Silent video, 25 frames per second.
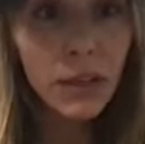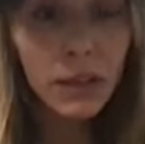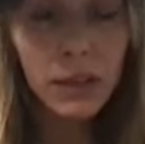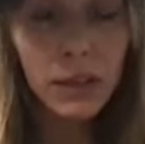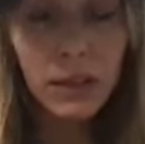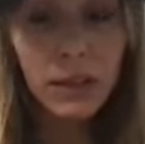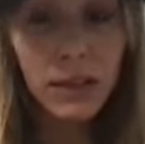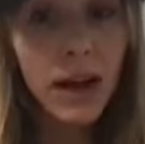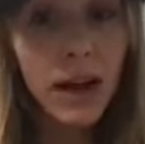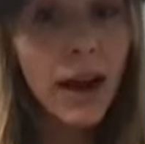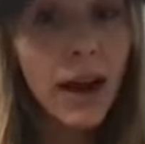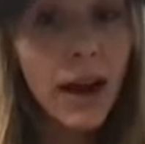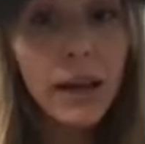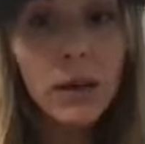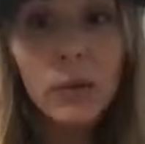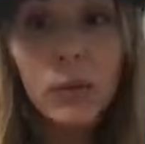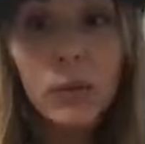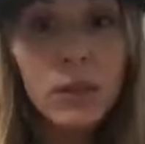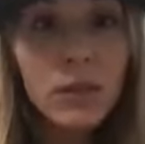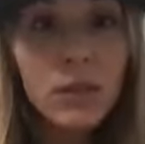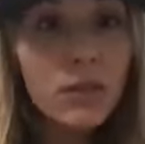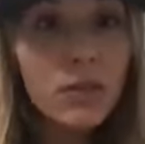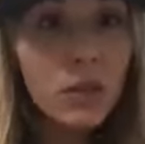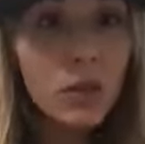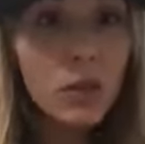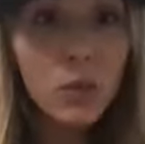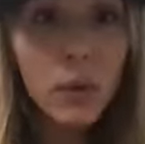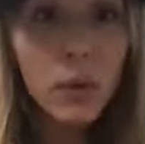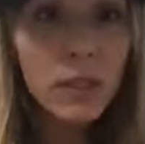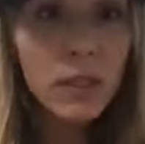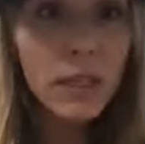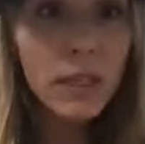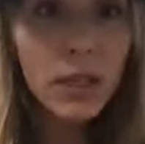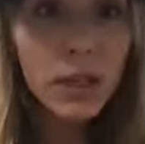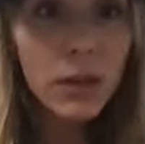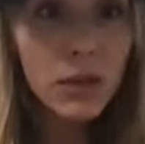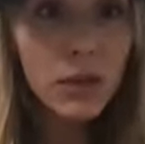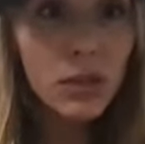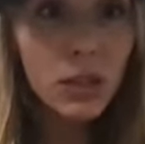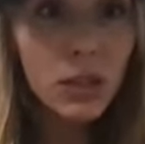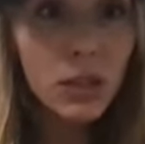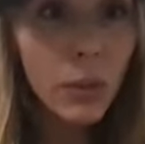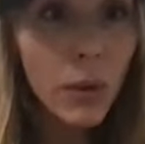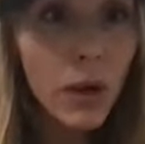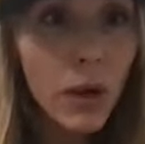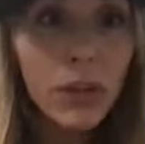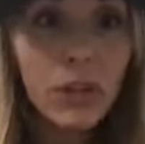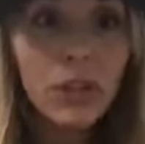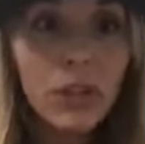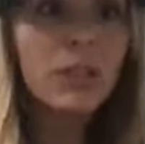The kind ones are the ones I usually
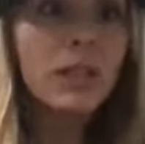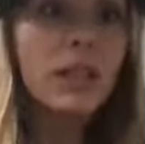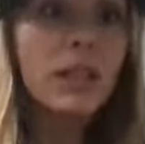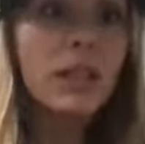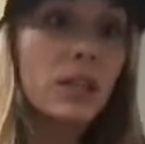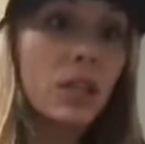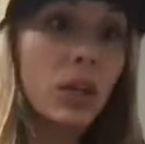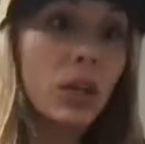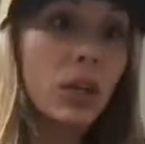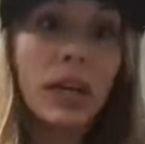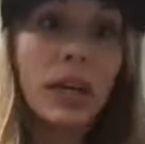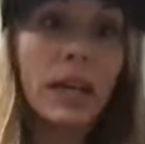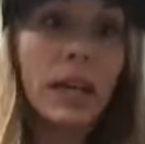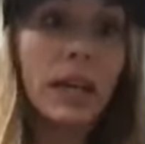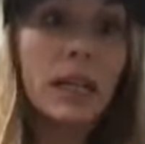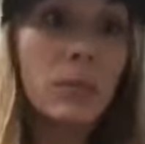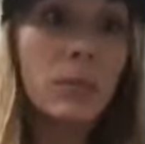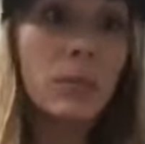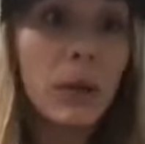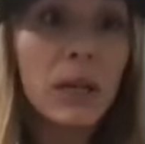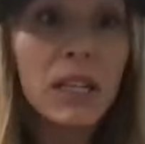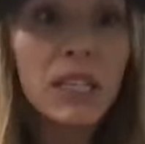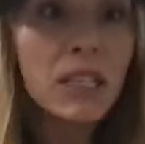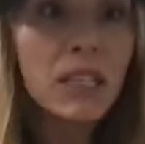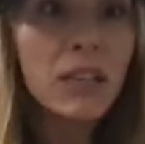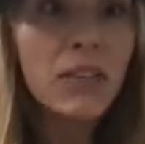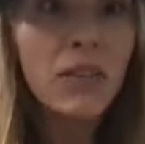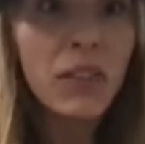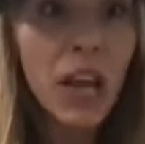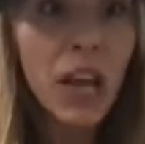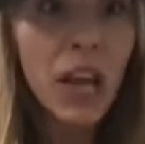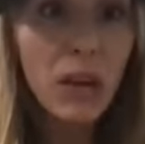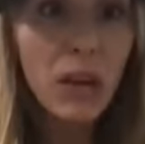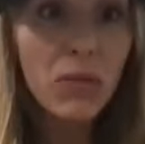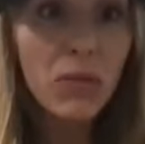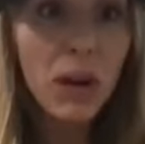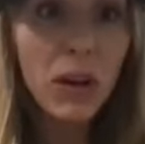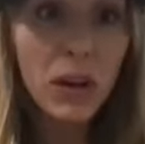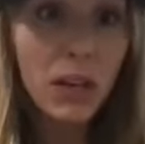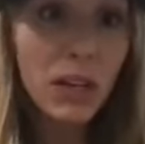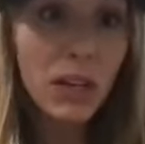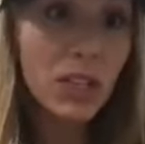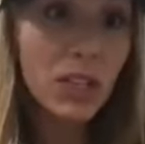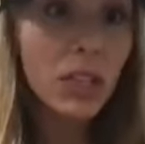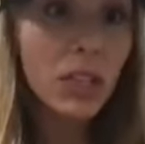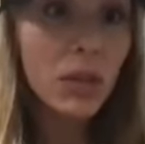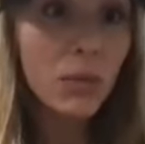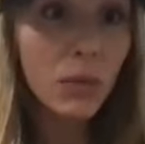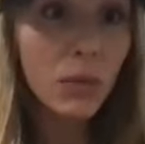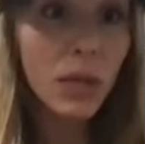wear just because they're inexpensive and I
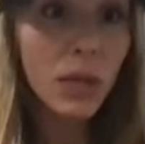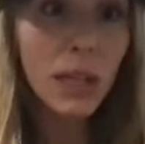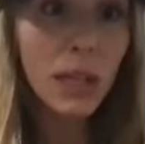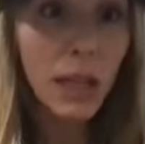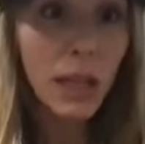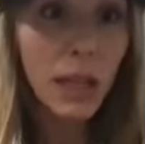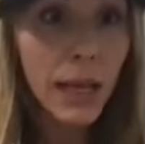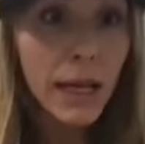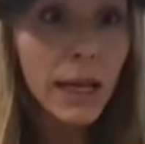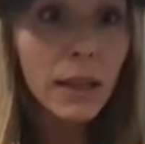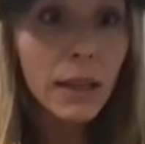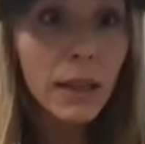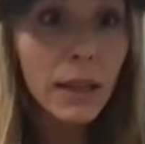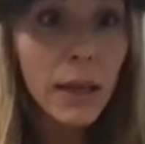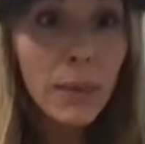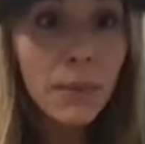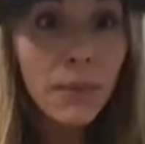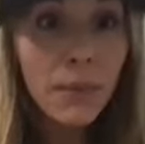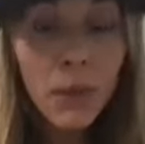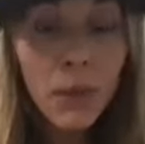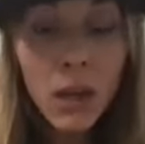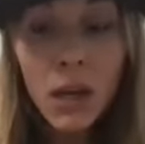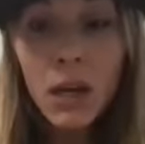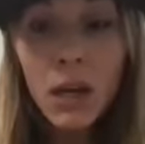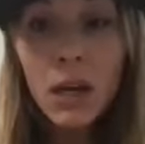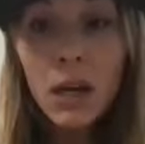actually really like them.